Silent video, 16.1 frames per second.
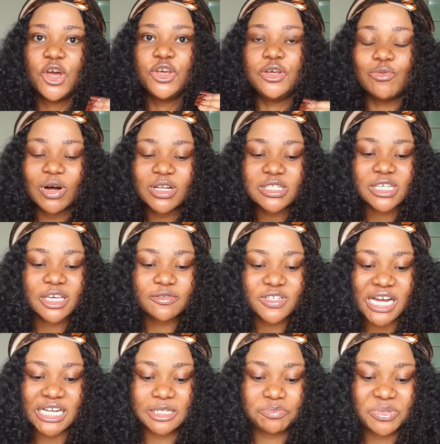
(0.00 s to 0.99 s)
You want to give
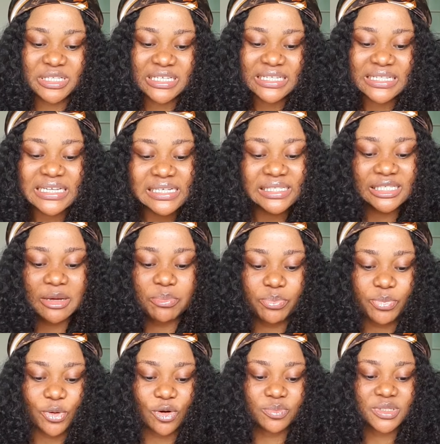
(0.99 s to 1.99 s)
ChatGPT this same
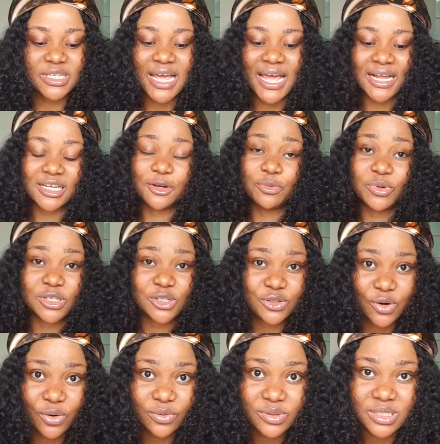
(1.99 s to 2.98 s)
prompt and the
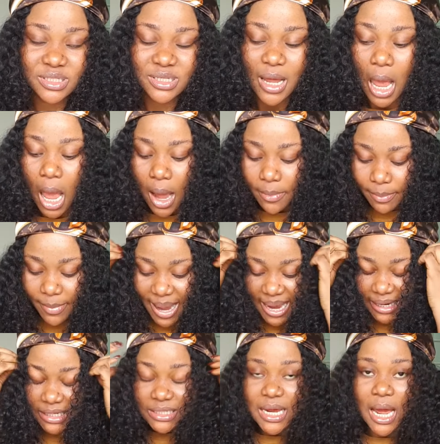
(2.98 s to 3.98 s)
result,
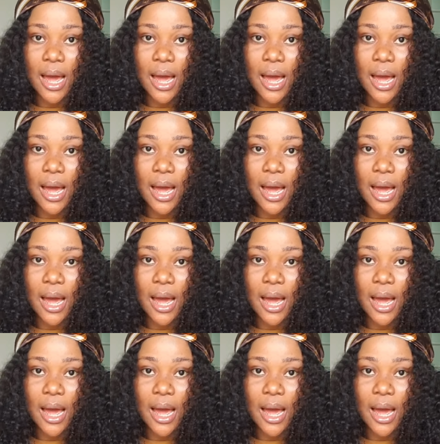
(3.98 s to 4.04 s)
mind